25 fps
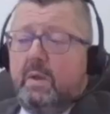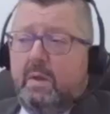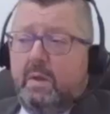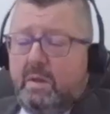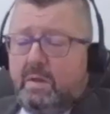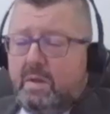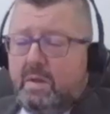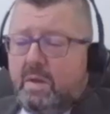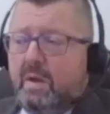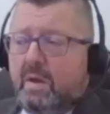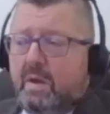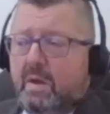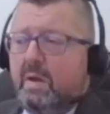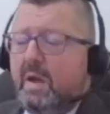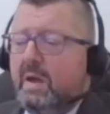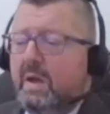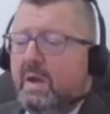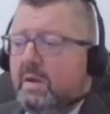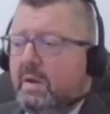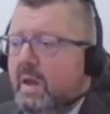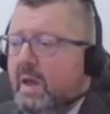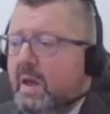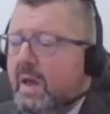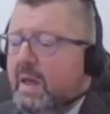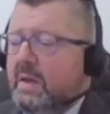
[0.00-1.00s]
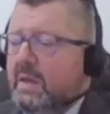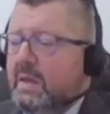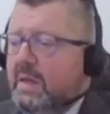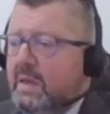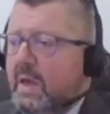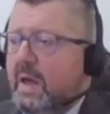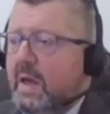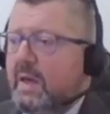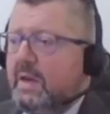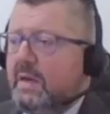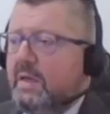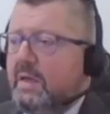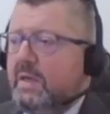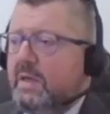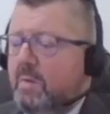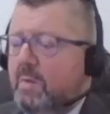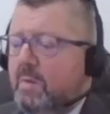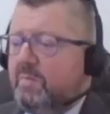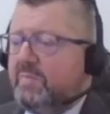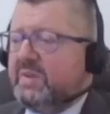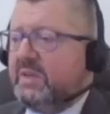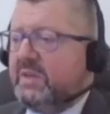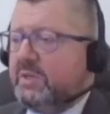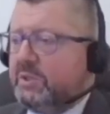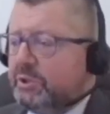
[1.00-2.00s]
Yeah, any
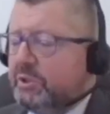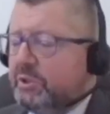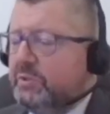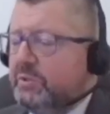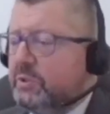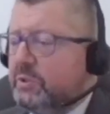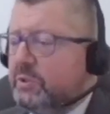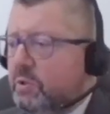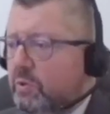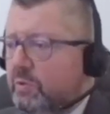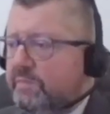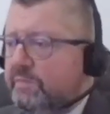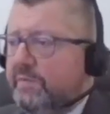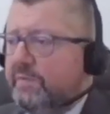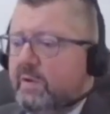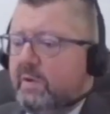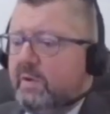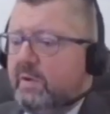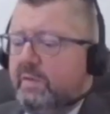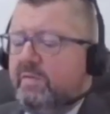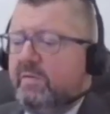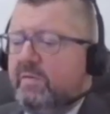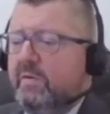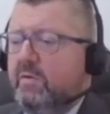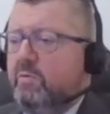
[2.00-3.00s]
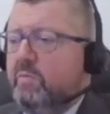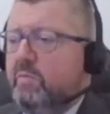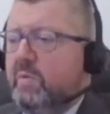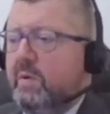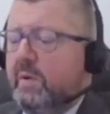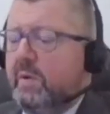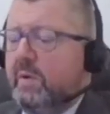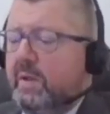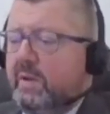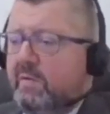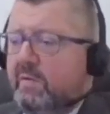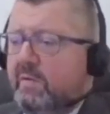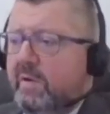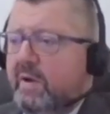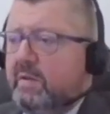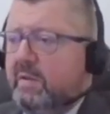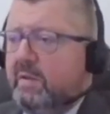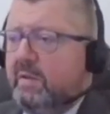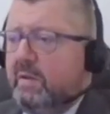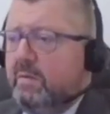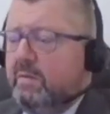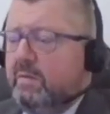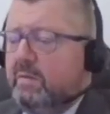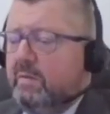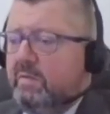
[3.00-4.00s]
competition is good for the consumer, and credit
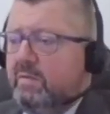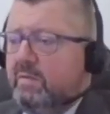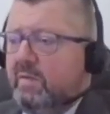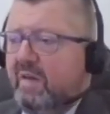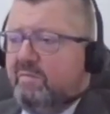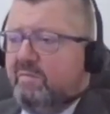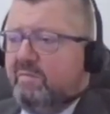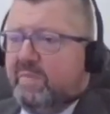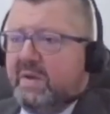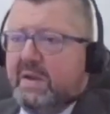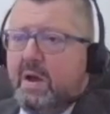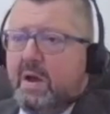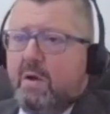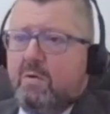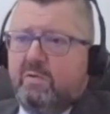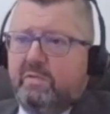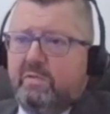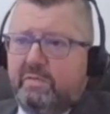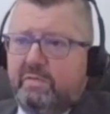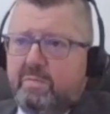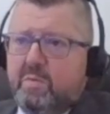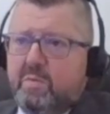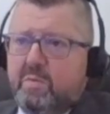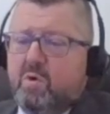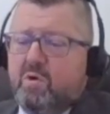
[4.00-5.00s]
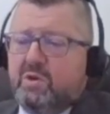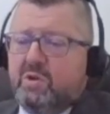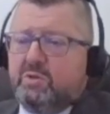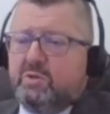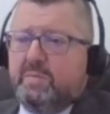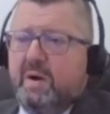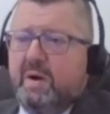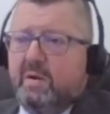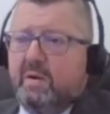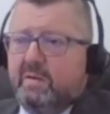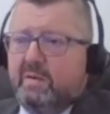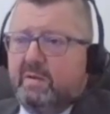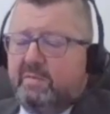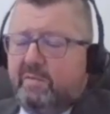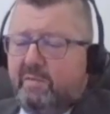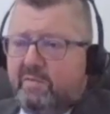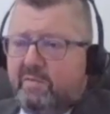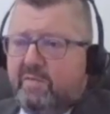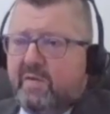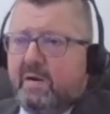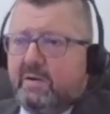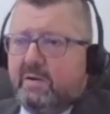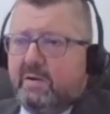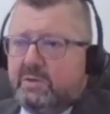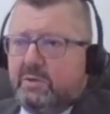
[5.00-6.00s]
unions have been out of the mortgage market for
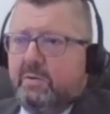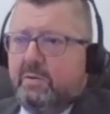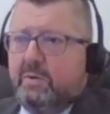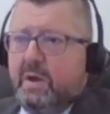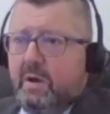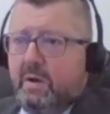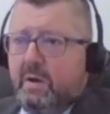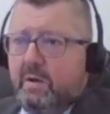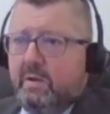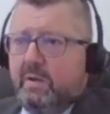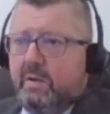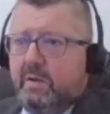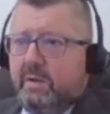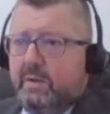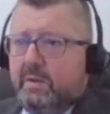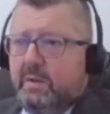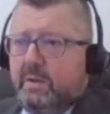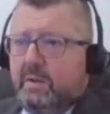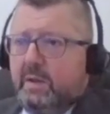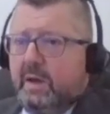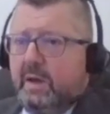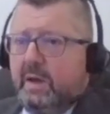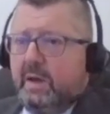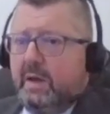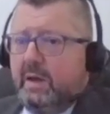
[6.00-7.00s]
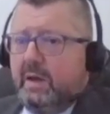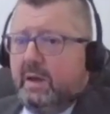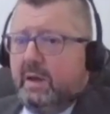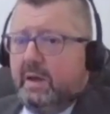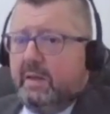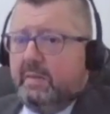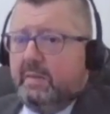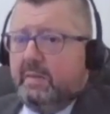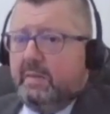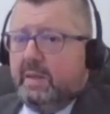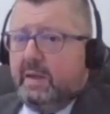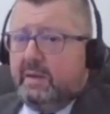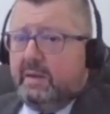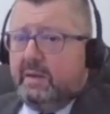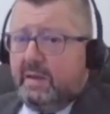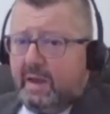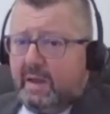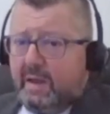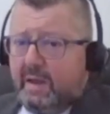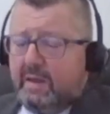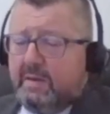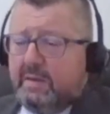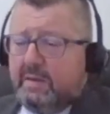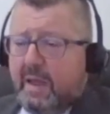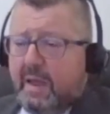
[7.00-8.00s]
far too long, and
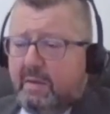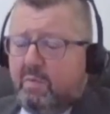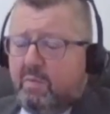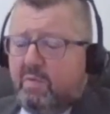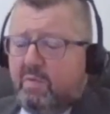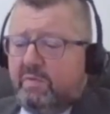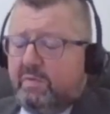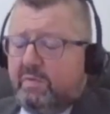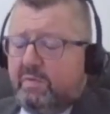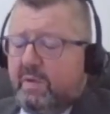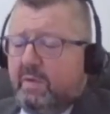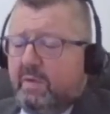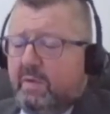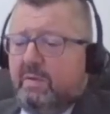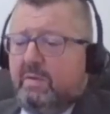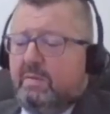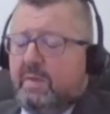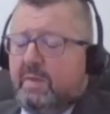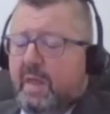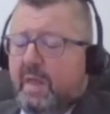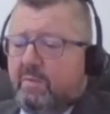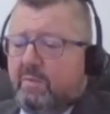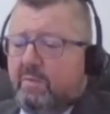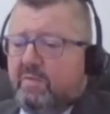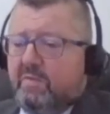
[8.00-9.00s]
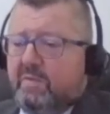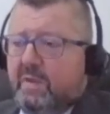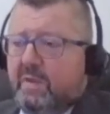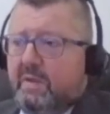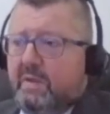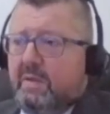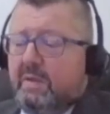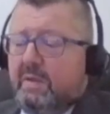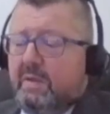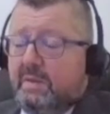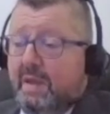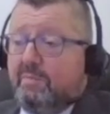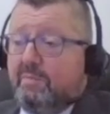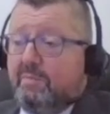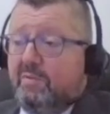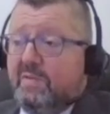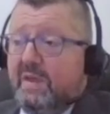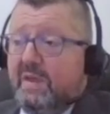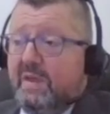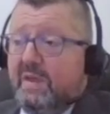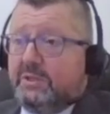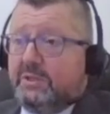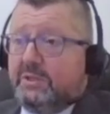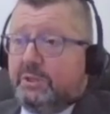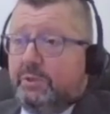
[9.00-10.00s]
that was
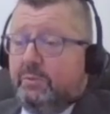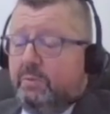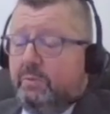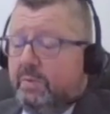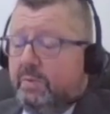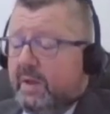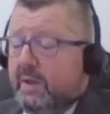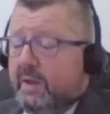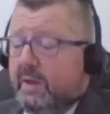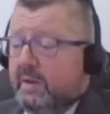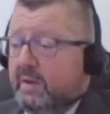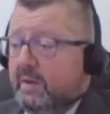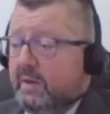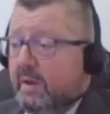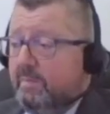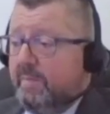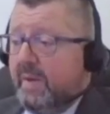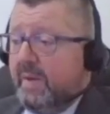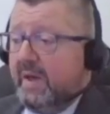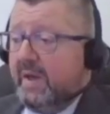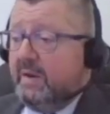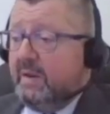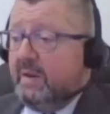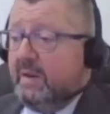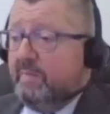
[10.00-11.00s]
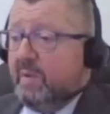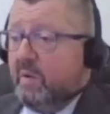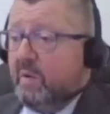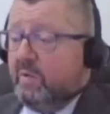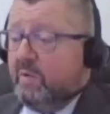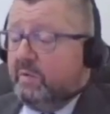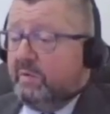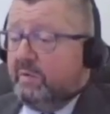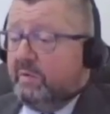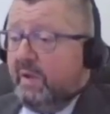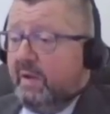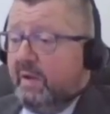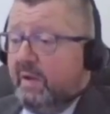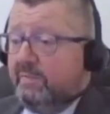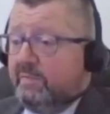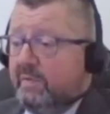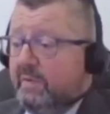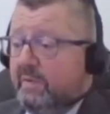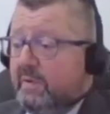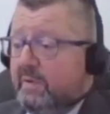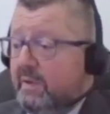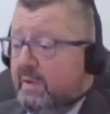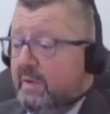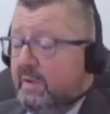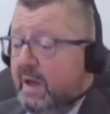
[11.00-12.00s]
the issue. They got badly burned after
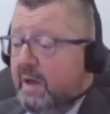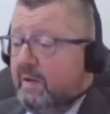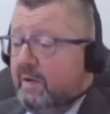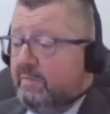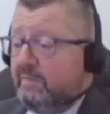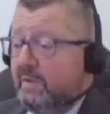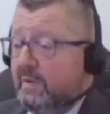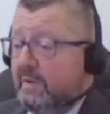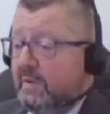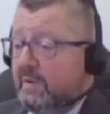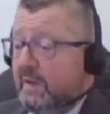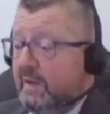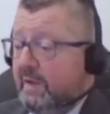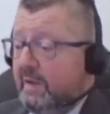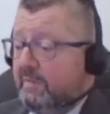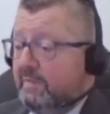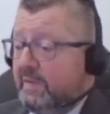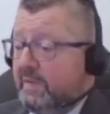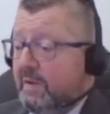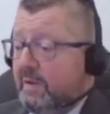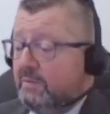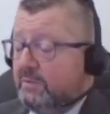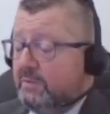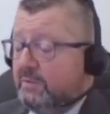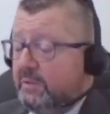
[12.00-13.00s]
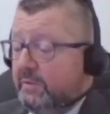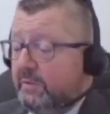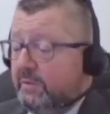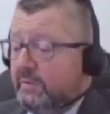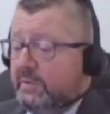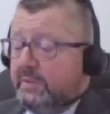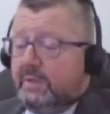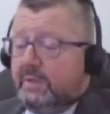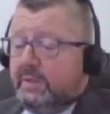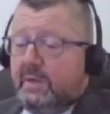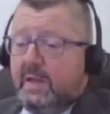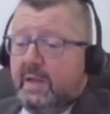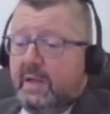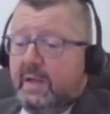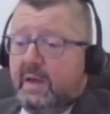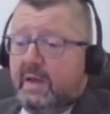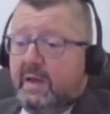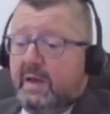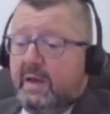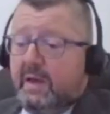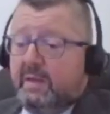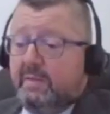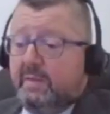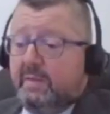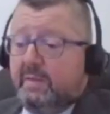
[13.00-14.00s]
the last downturn,
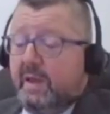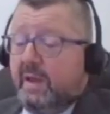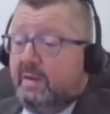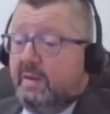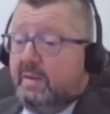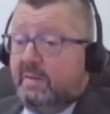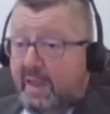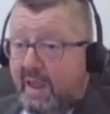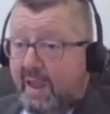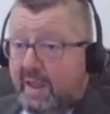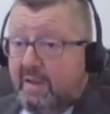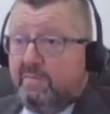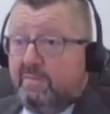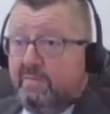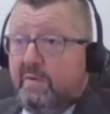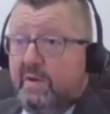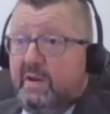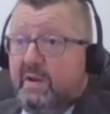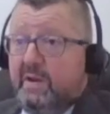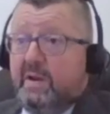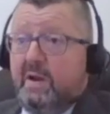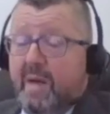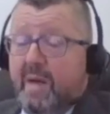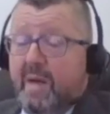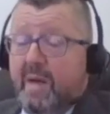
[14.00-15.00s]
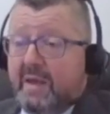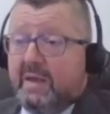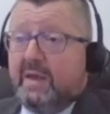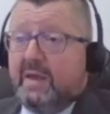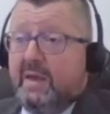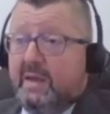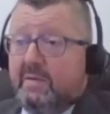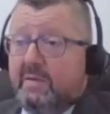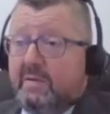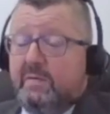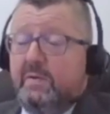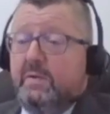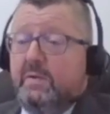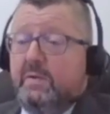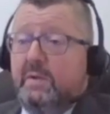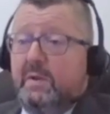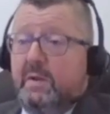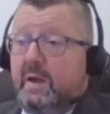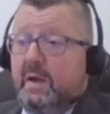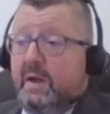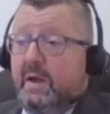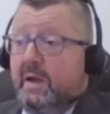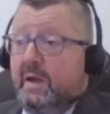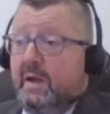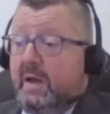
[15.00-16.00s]
and thankfully they're back in.
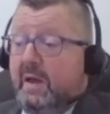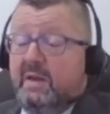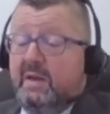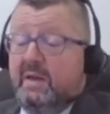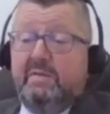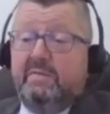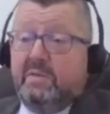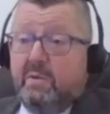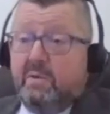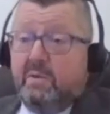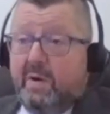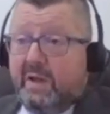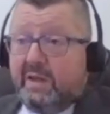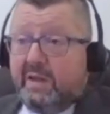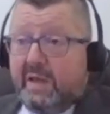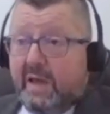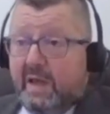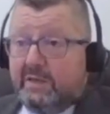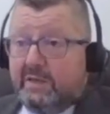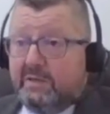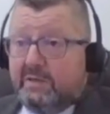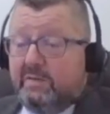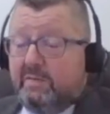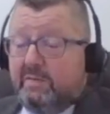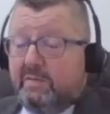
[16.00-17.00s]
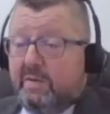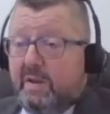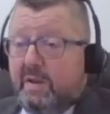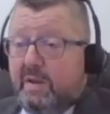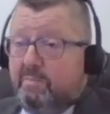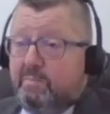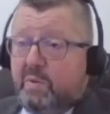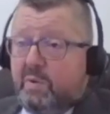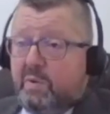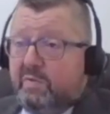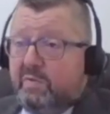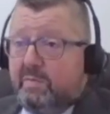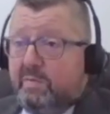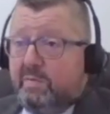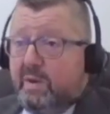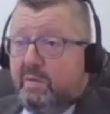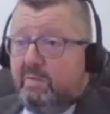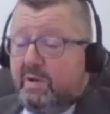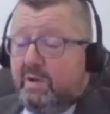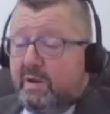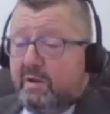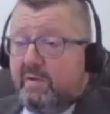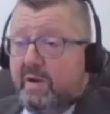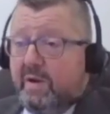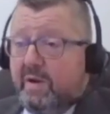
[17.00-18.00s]
And even though I can't put somebody
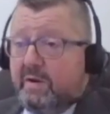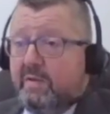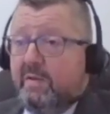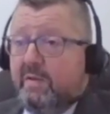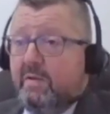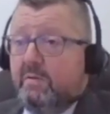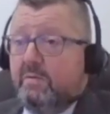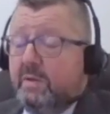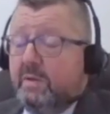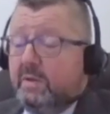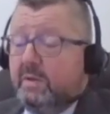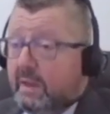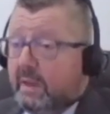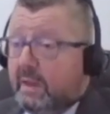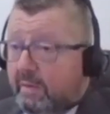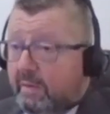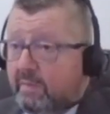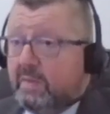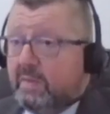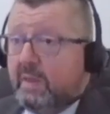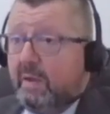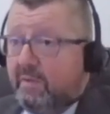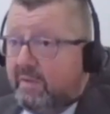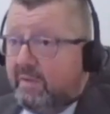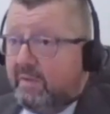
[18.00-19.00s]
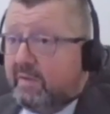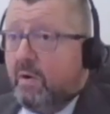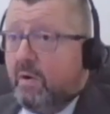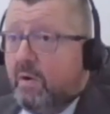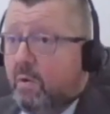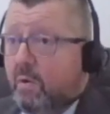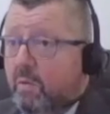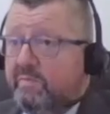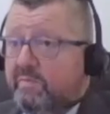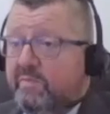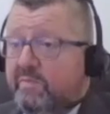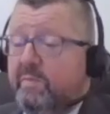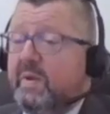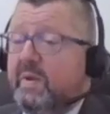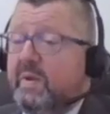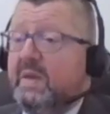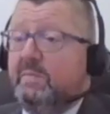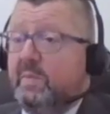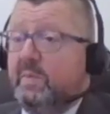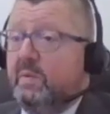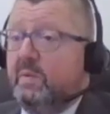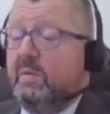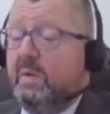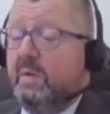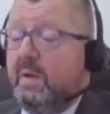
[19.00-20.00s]
with a credit union, there is a home for
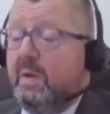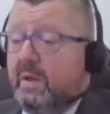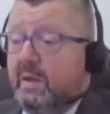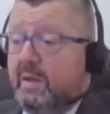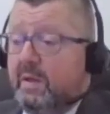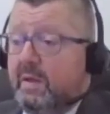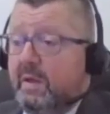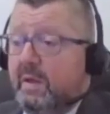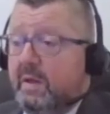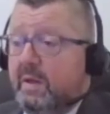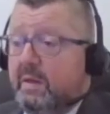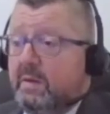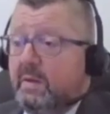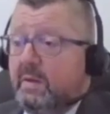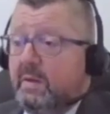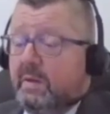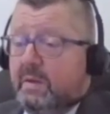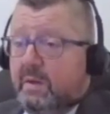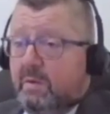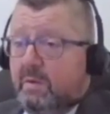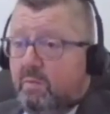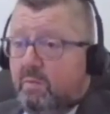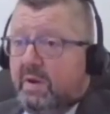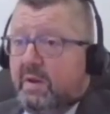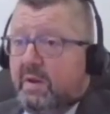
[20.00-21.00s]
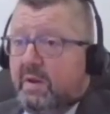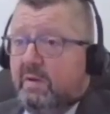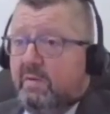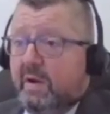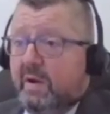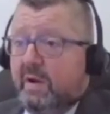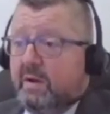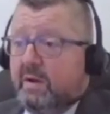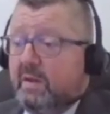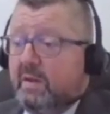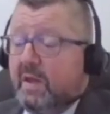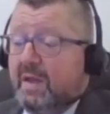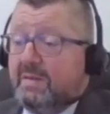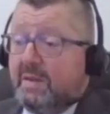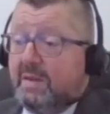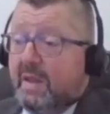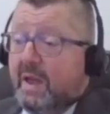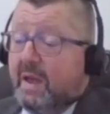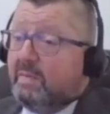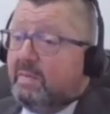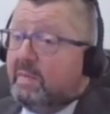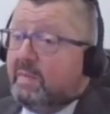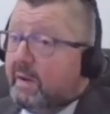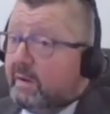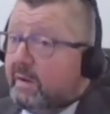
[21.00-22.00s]
people within credit,
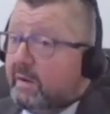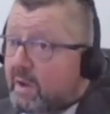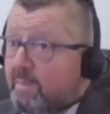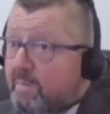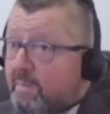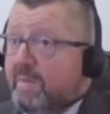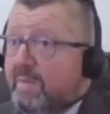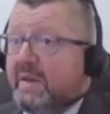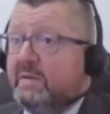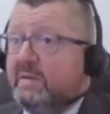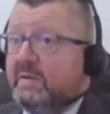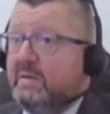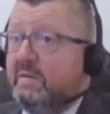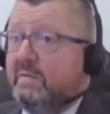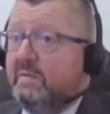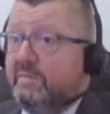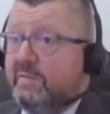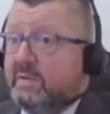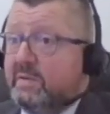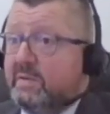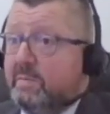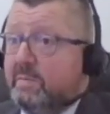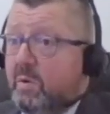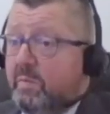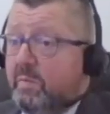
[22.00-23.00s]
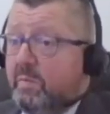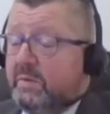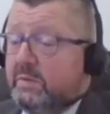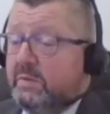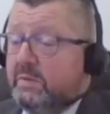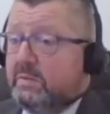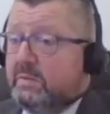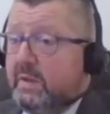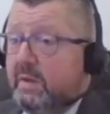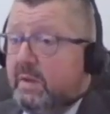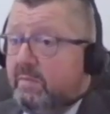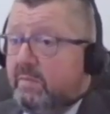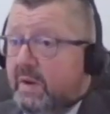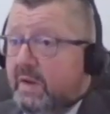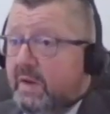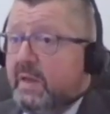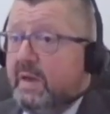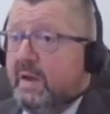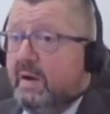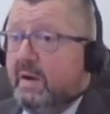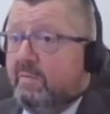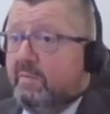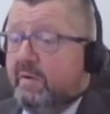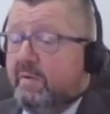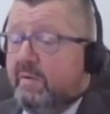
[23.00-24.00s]
and they're competitive at the moment. They really
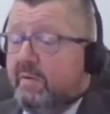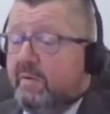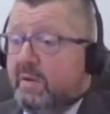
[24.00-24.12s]
are very